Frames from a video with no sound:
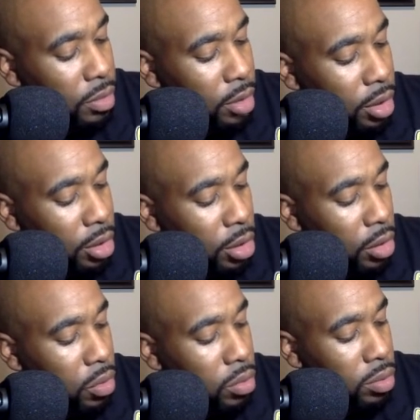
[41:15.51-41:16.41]
you
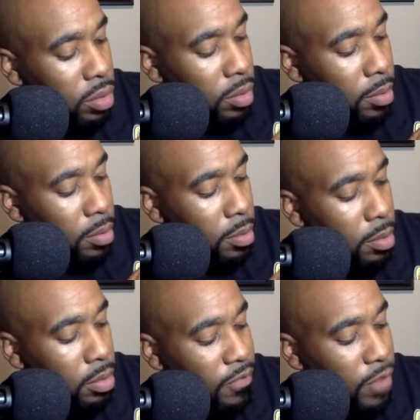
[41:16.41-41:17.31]
know,
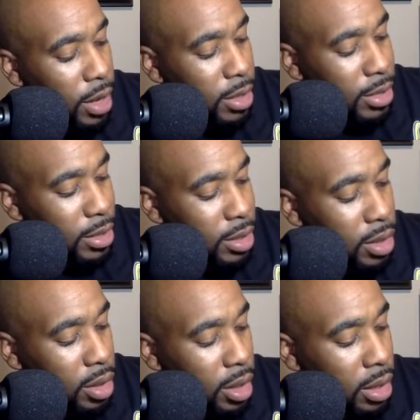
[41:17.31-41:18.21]

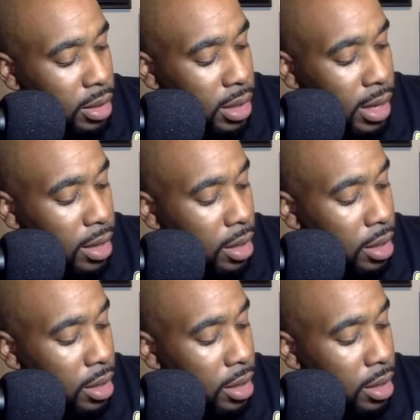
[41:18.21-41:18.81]
devices that